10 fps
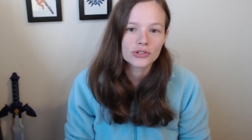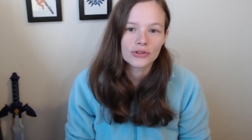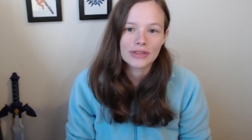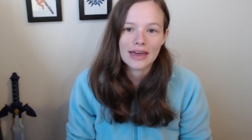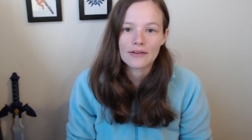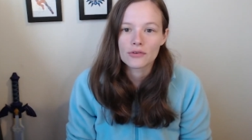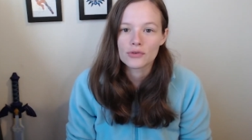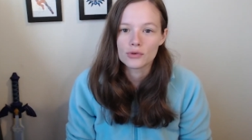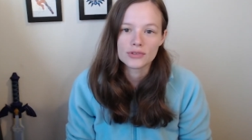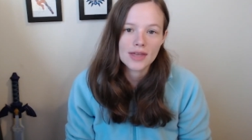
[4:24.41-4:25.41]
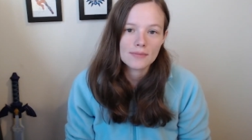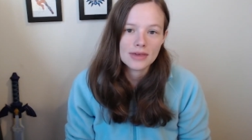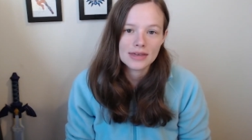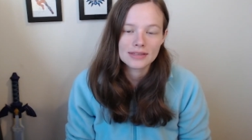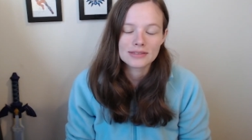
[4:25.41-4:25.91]
They have a few STEM
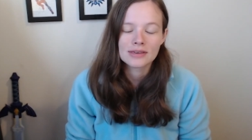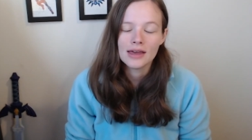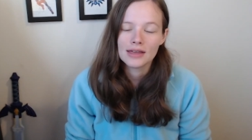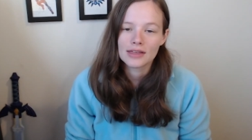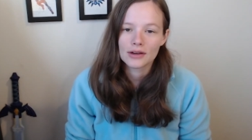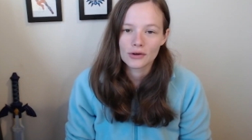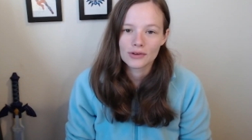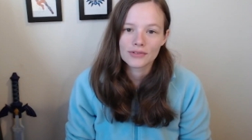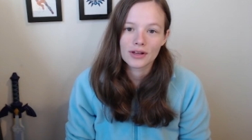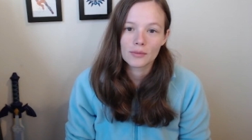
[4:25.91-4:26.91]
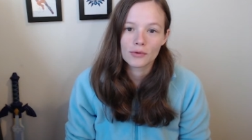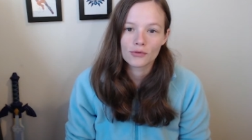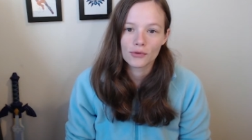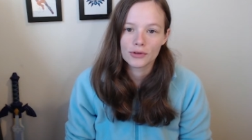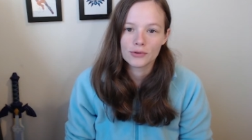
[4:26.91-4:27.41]
kits that are available for
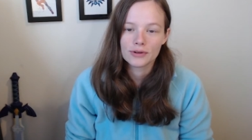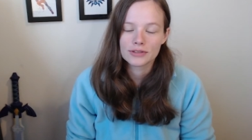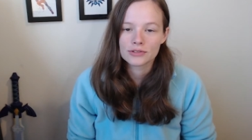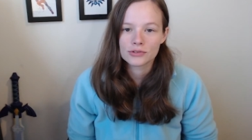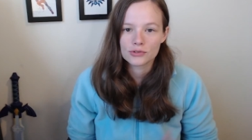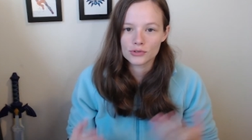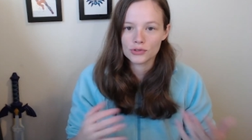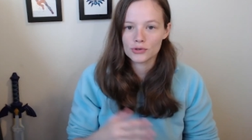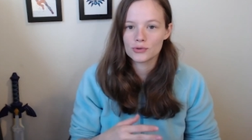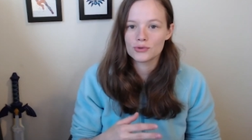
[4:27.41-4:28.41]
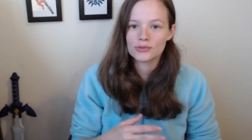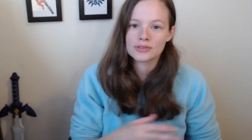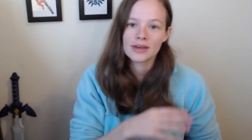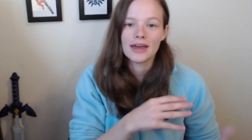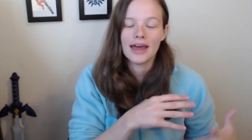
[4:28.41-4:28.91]
units to use,
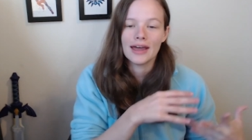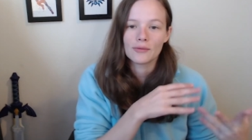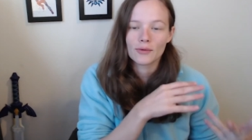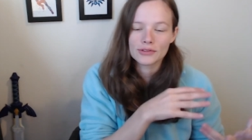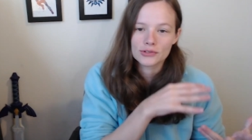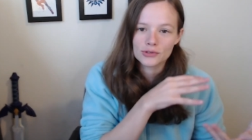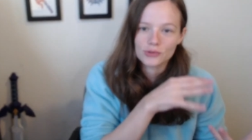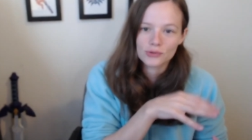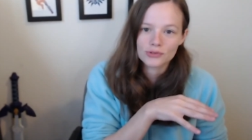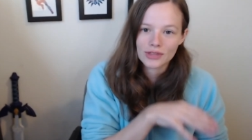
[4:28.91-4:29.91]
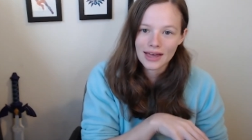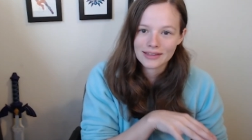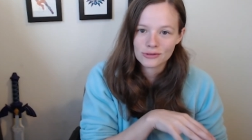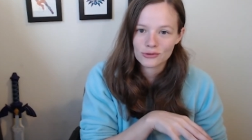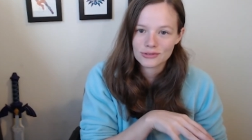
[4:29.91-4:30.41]
and once you use
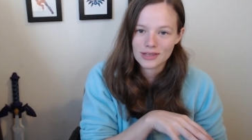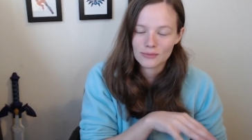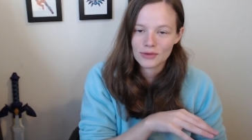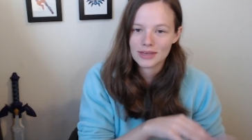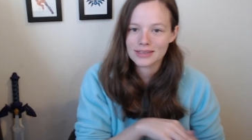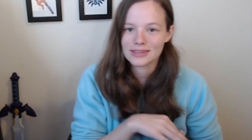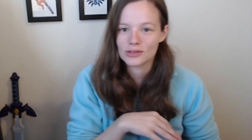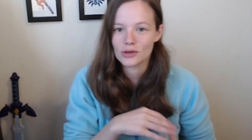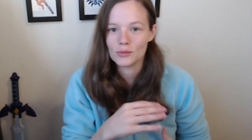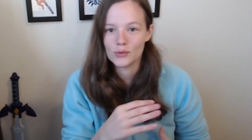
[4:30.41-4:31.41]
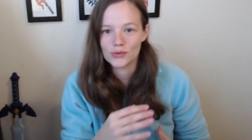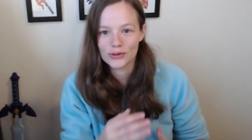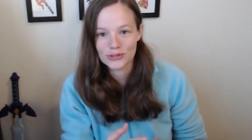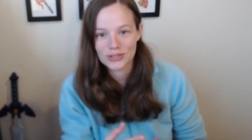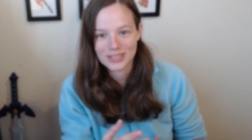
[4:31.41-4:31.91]
that STEM kit, then you can move on
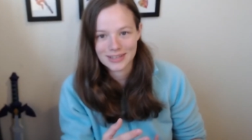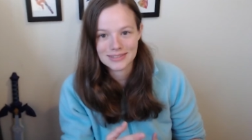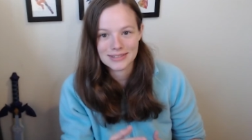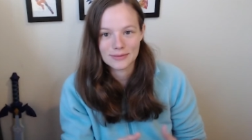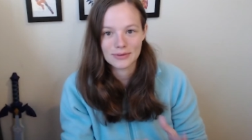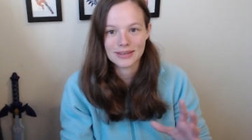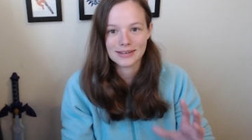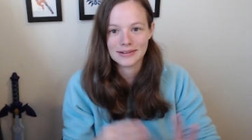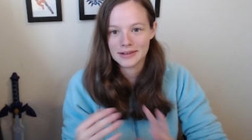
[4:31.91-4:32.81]
to the next STEM kit,